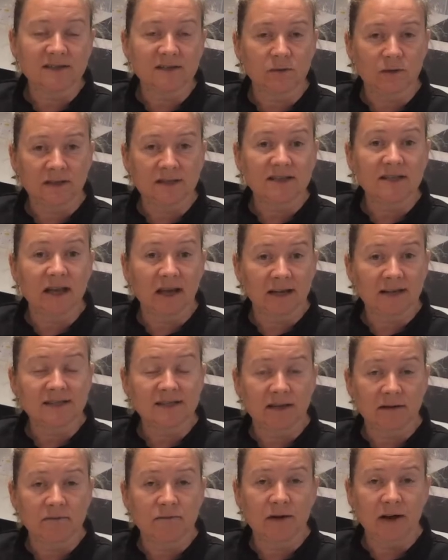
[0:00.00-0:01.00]
so it's nice
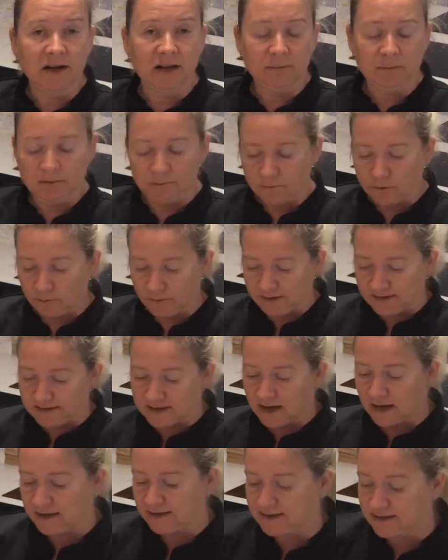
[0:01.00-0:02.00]
and ready before we
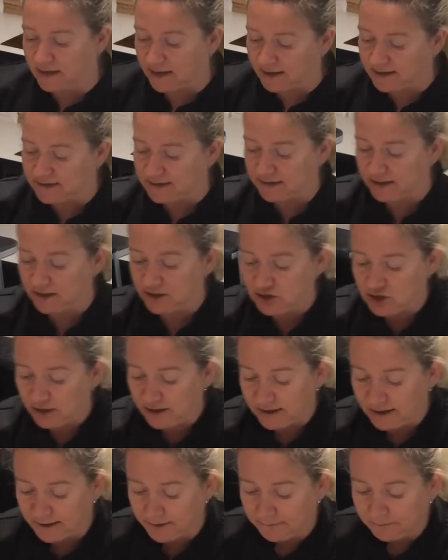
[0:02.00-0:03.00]
start slicing a
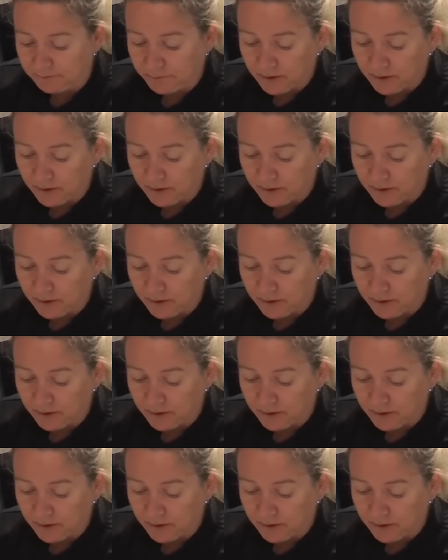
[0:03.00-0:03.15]
chicken.